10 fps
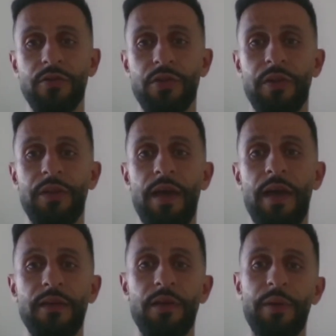So then
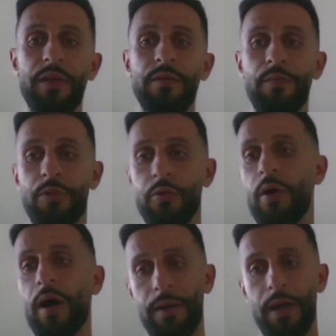that, I mean, and
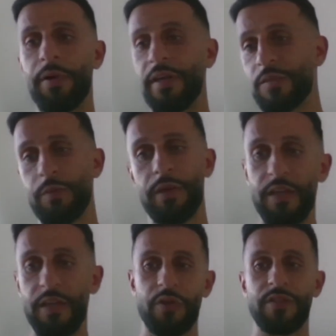I'm going to explain that
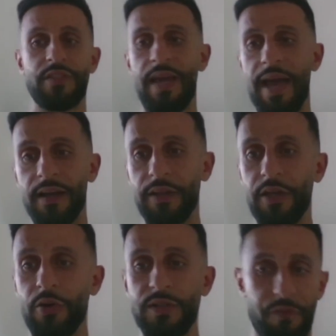as far as tackling
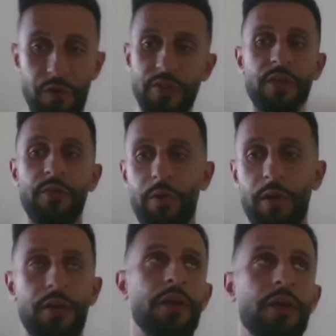goes. The first thing we want
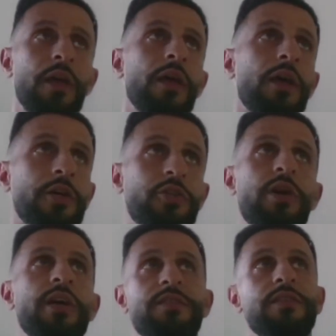to
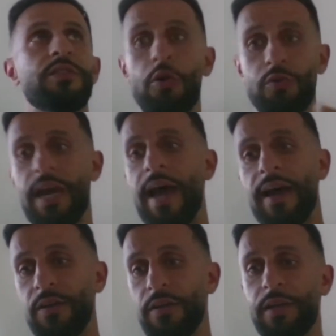address is no
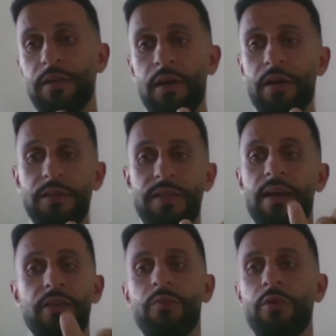tackling.
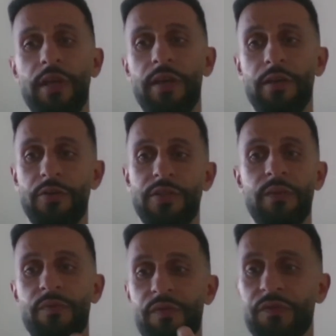Tackling will get your
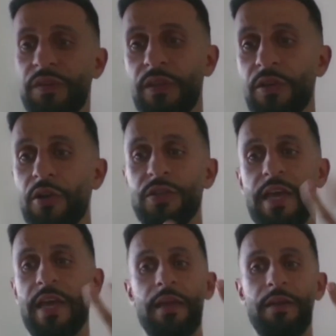team 15 yards
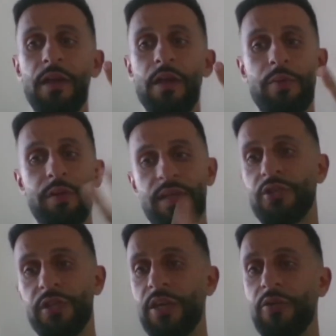and
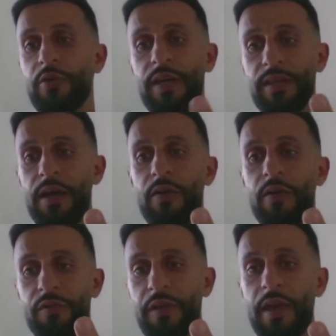potentially get you kicked out
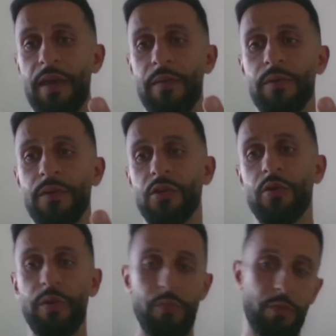for the game.
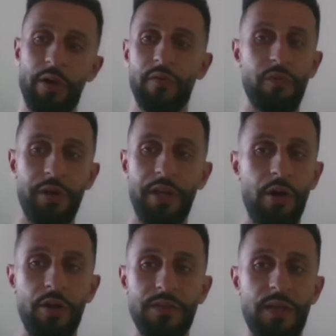So we're avoiding
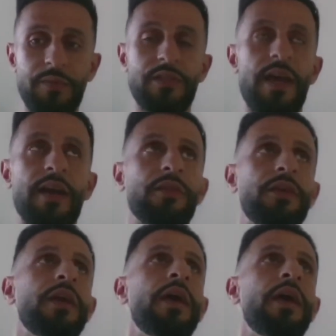all types of tackling.